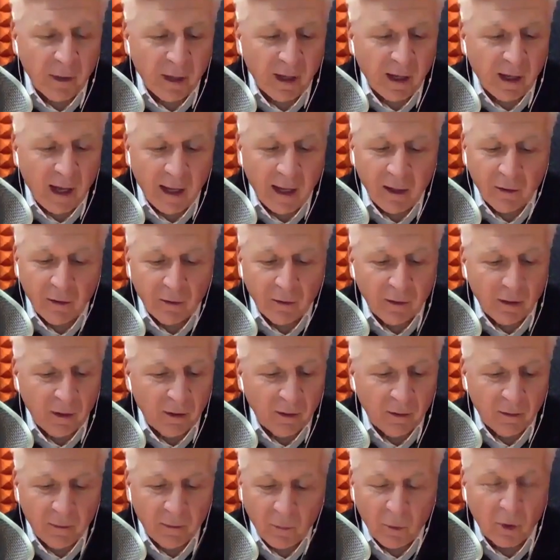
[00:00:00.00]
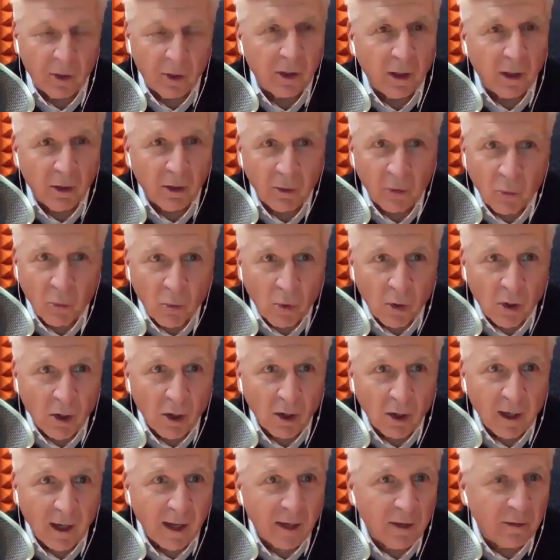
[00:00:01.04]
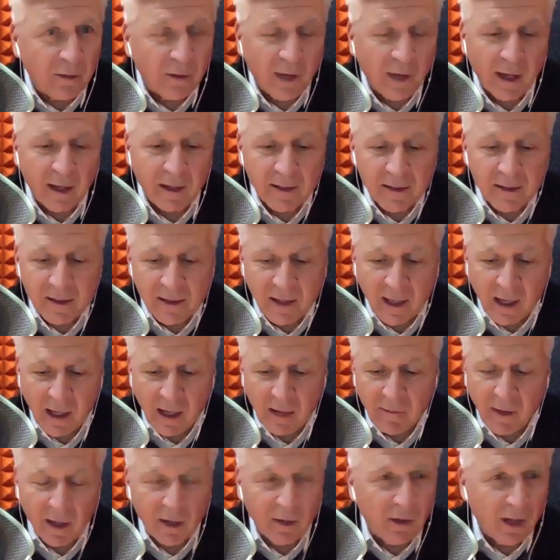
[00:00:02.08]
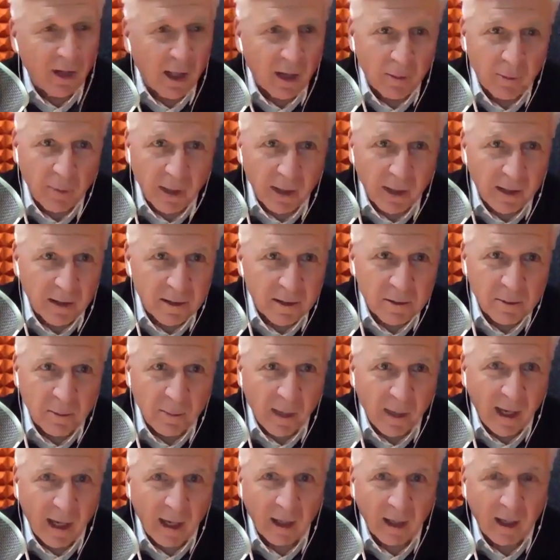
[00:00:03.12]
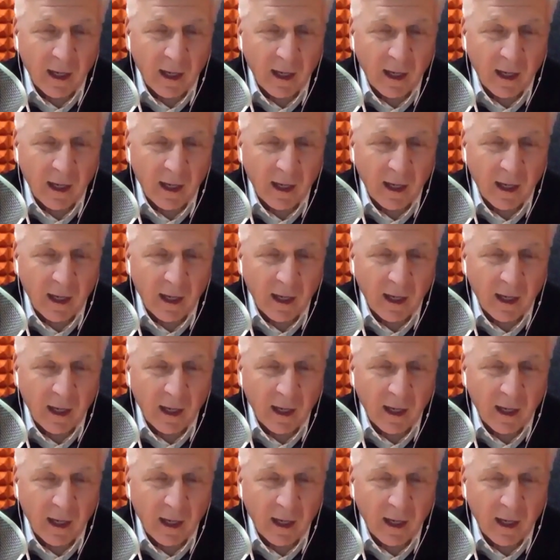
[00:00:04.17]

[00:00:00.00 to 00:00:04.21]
And I don't know where to go to work. I don't know how to save. I don't know how to pay this back.